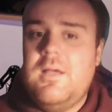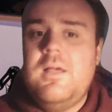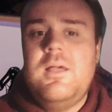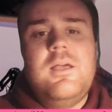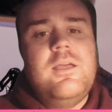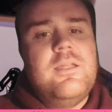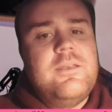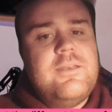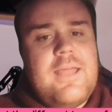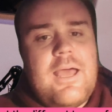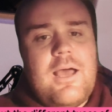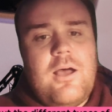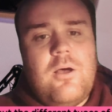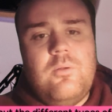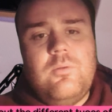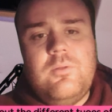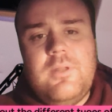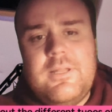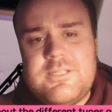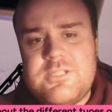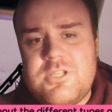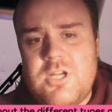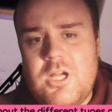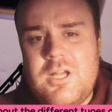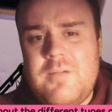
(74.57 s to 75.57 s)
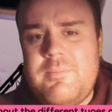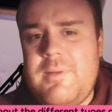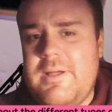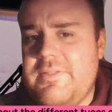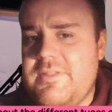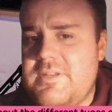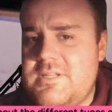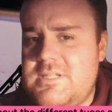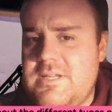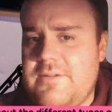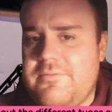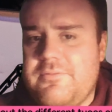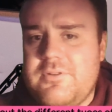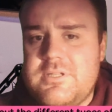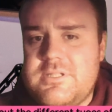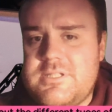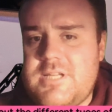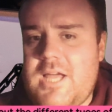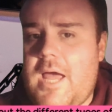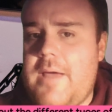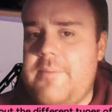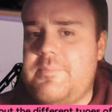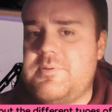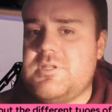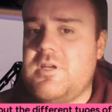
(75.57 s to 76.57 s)
Now, let's talk about the different
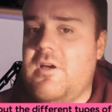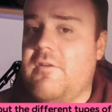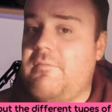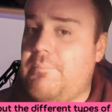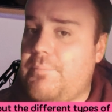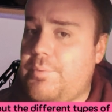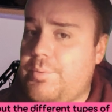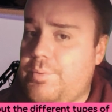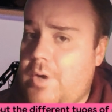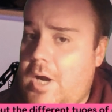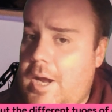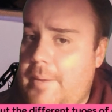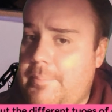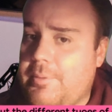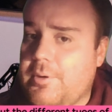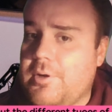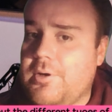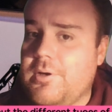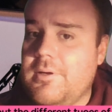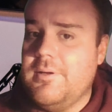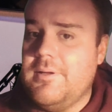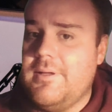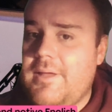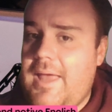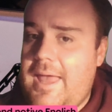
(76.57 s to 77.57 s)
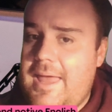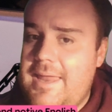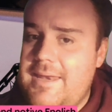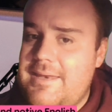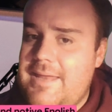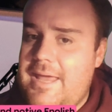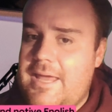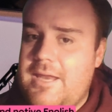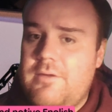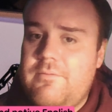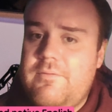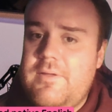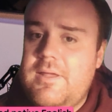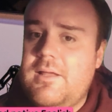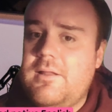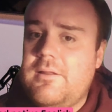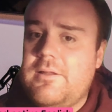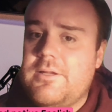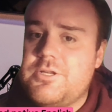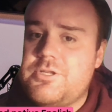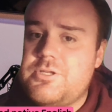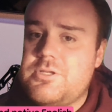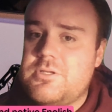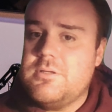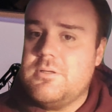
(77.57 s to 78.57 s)
types of proper and native
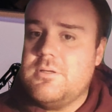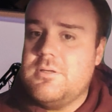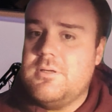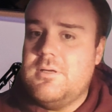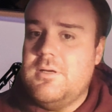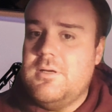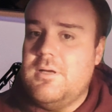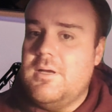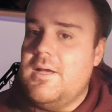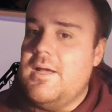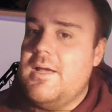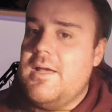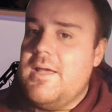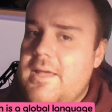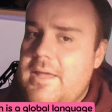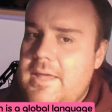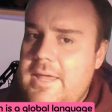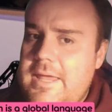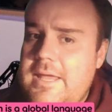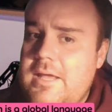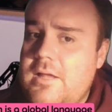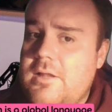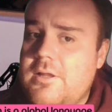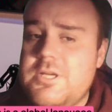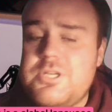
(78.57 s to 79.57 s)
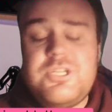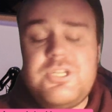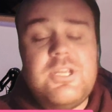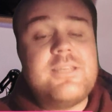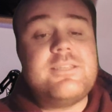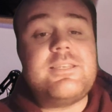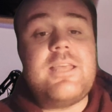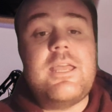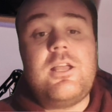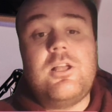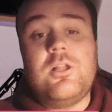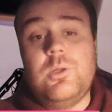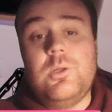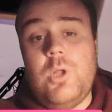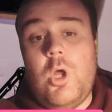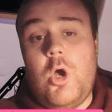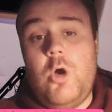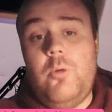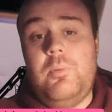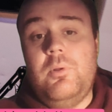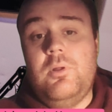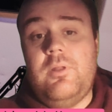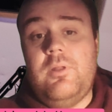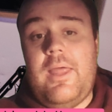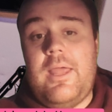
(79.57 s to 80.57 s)
English. English is a
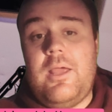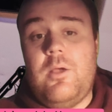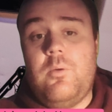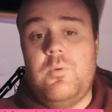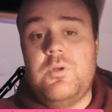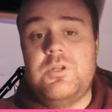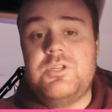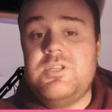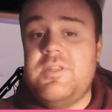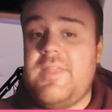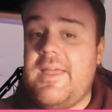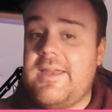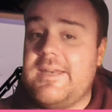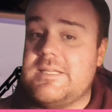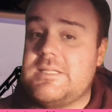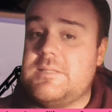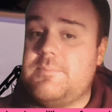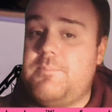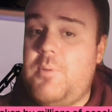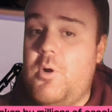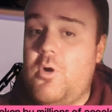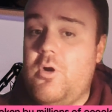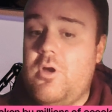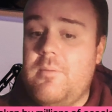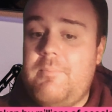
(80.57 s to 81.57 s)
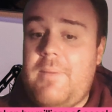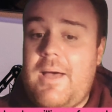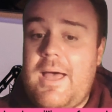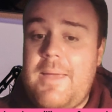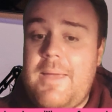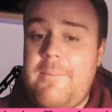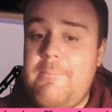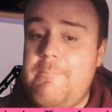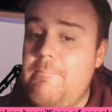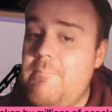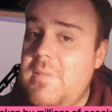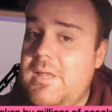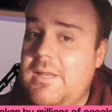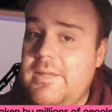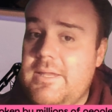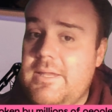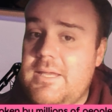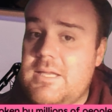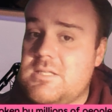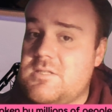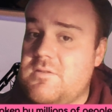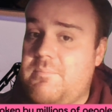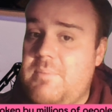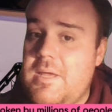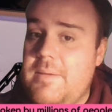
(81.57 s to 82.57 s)
global language that is spoken by millions
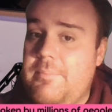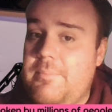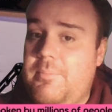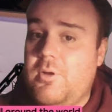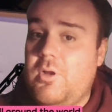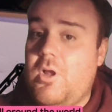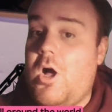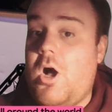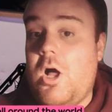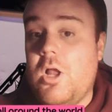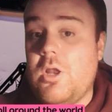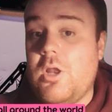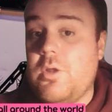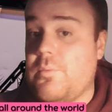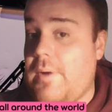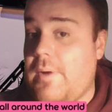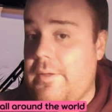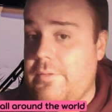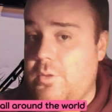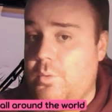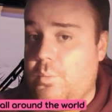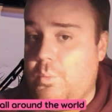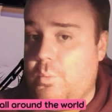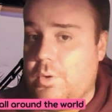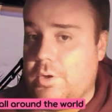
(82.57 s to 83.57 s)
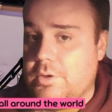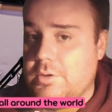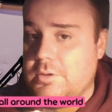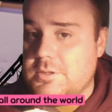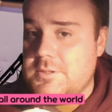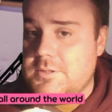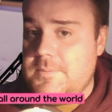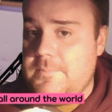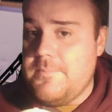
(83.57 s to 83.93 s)
of people all around the world.